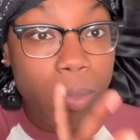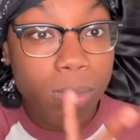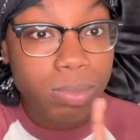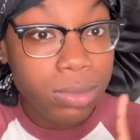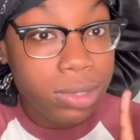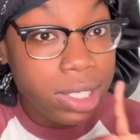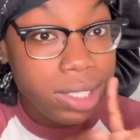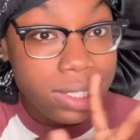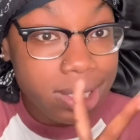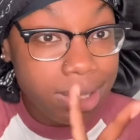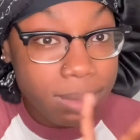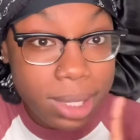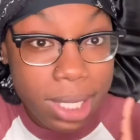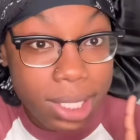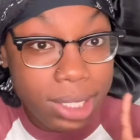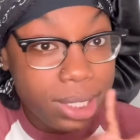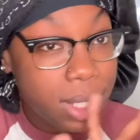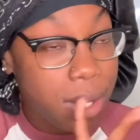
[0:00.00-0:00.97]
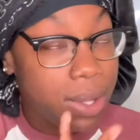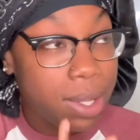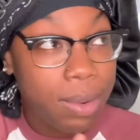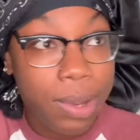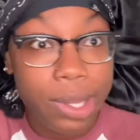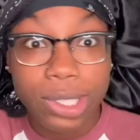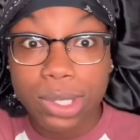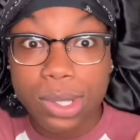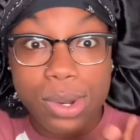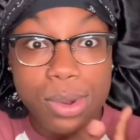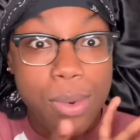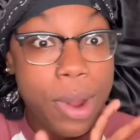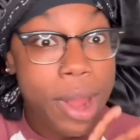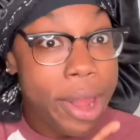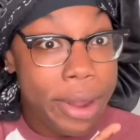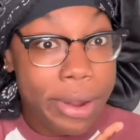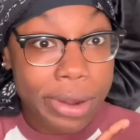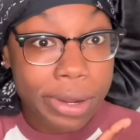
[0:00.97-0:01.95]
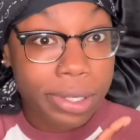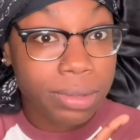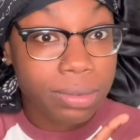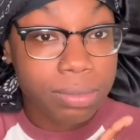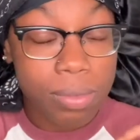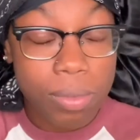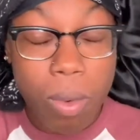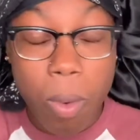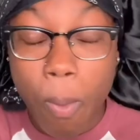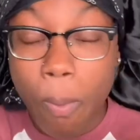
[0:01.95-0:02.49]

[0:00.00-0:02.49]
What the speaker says: that seems like it's the only way it's going to work.